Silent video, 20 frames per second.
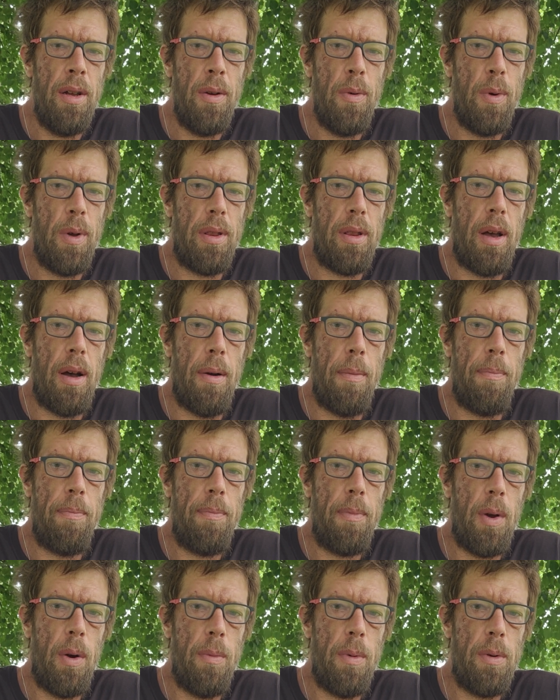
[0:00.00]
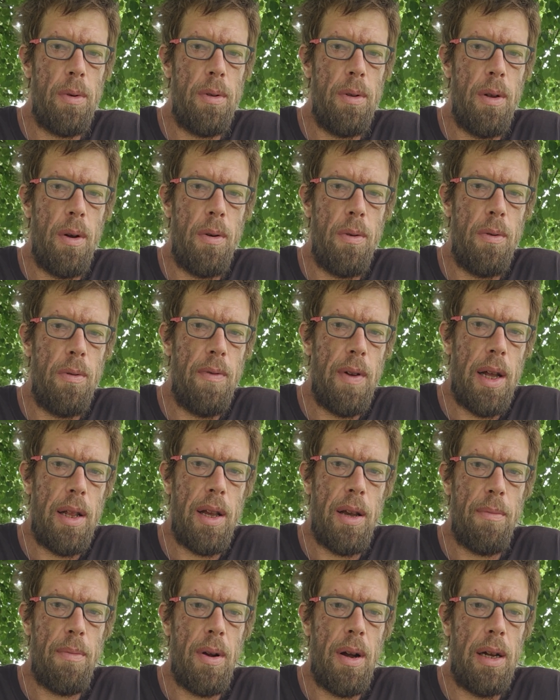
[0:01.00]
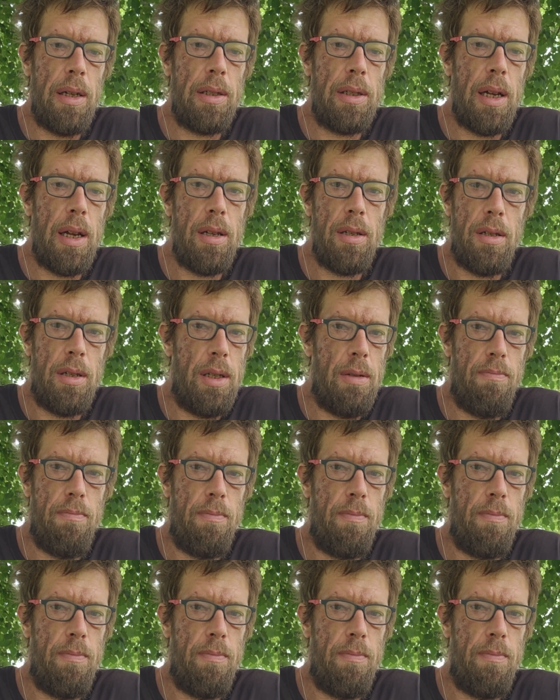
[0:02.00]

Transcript: with almost no vetting process.